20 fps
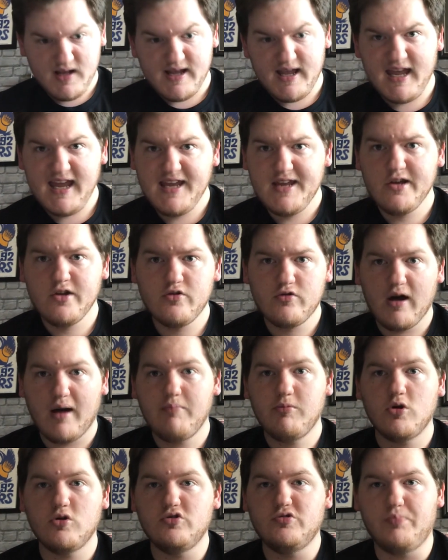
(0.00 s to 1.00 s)
he can grab
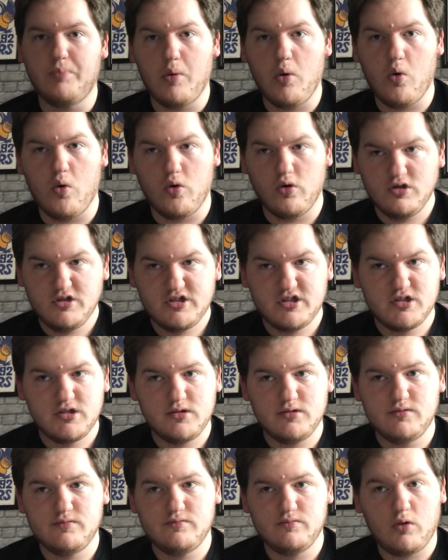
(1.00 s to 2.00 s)
those boards
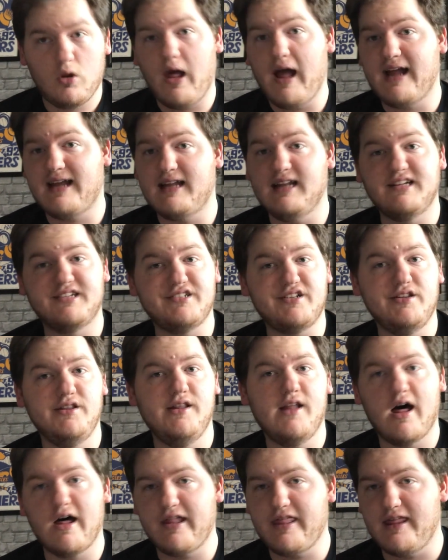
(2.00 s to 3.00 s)
like it's
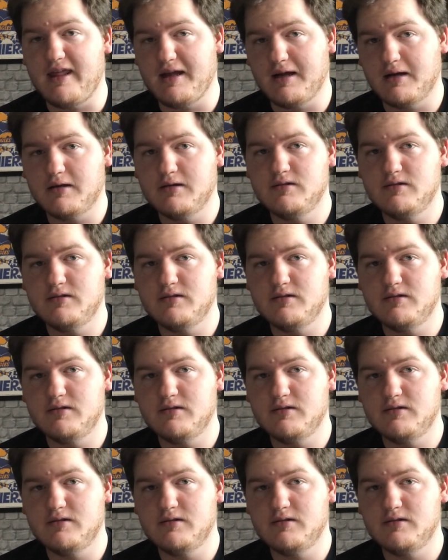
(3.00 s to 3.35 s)
nothing.